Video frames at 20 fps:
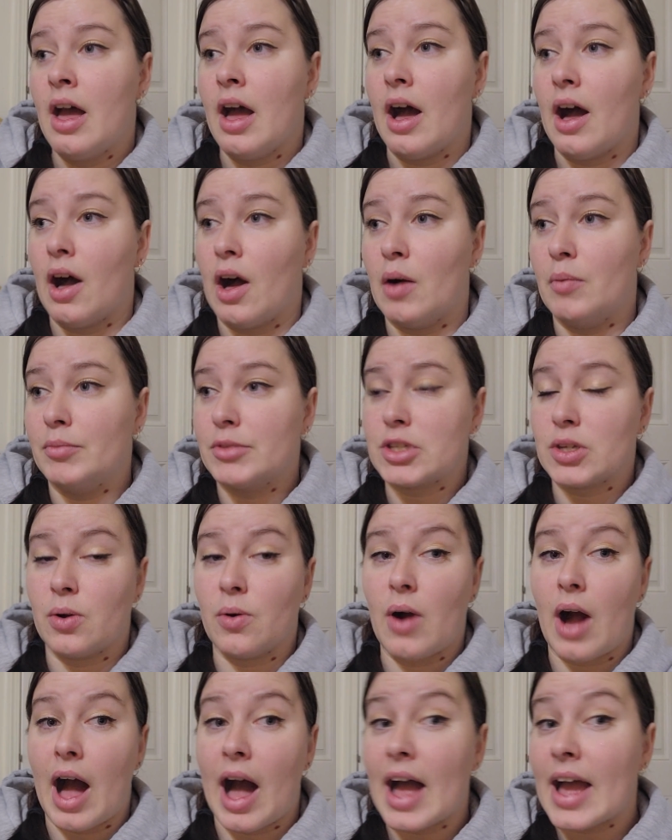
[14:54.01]
Um,
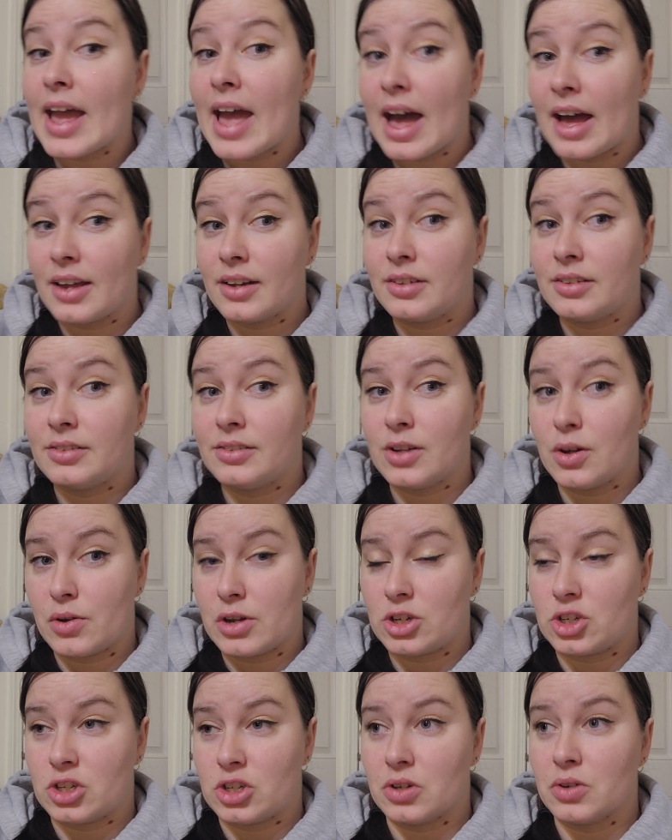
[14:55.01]
so I had no
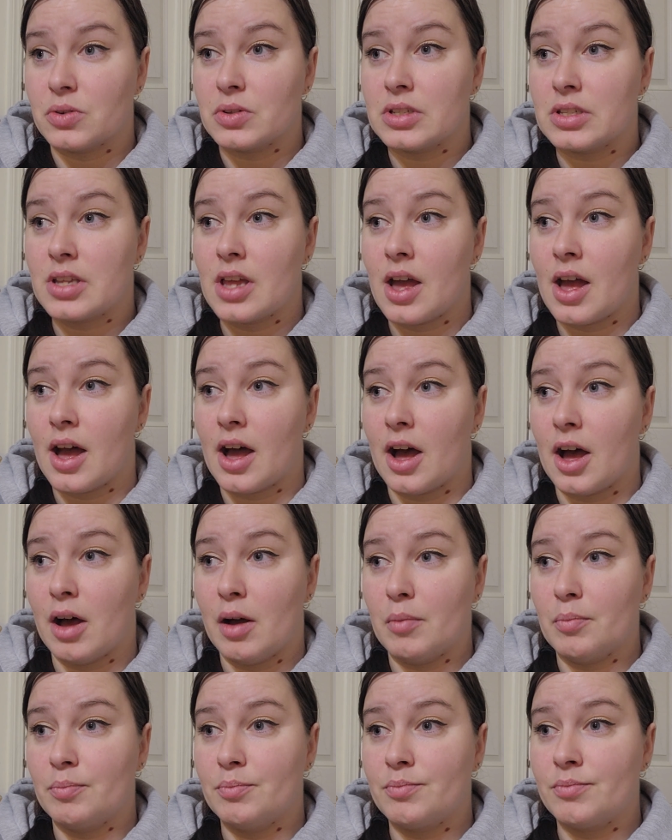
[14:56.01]
issues.
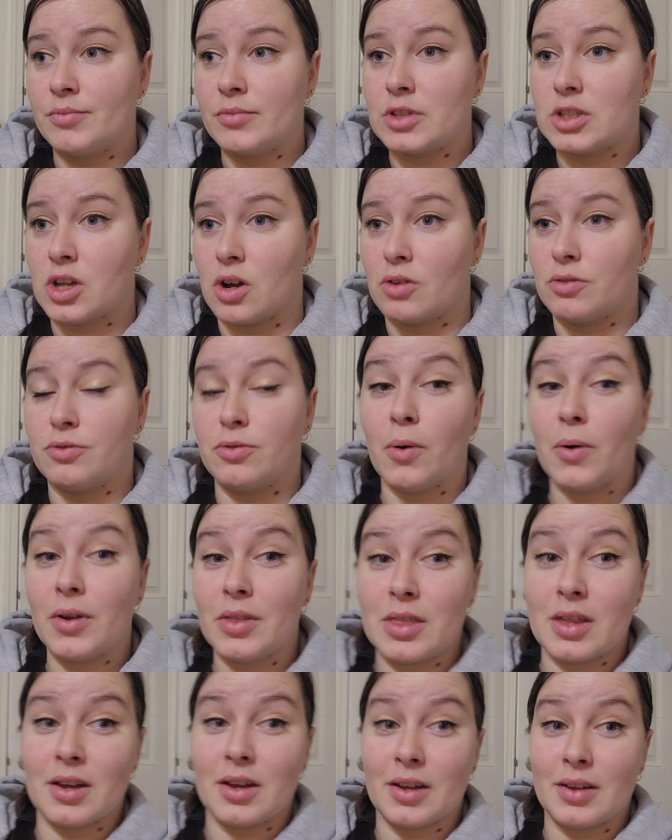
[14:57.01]
Um, so for
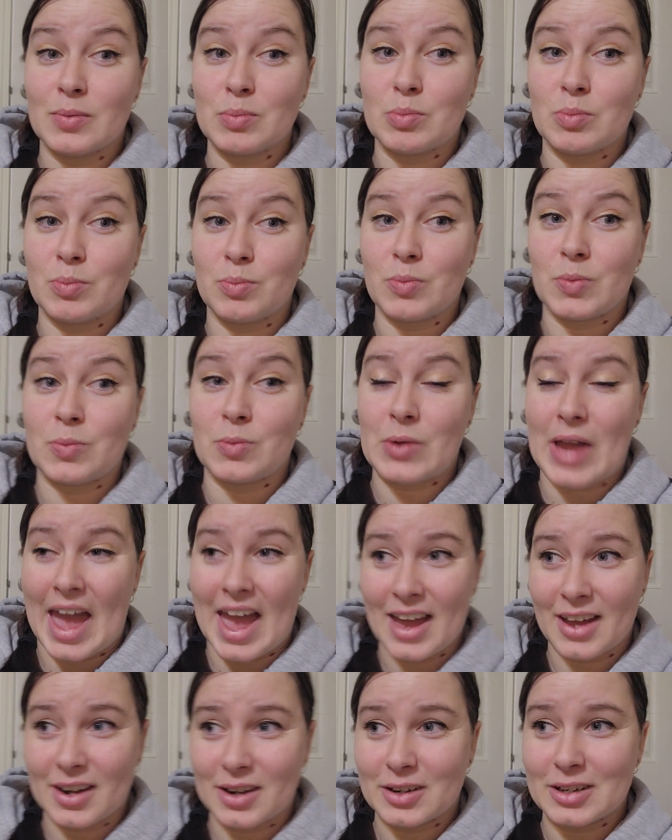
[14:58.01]
the
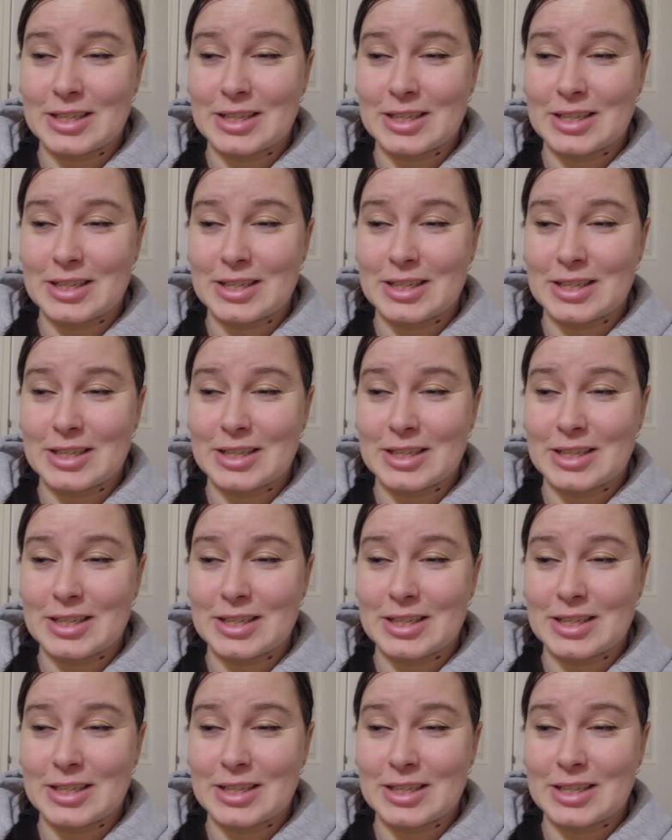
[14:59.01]
canner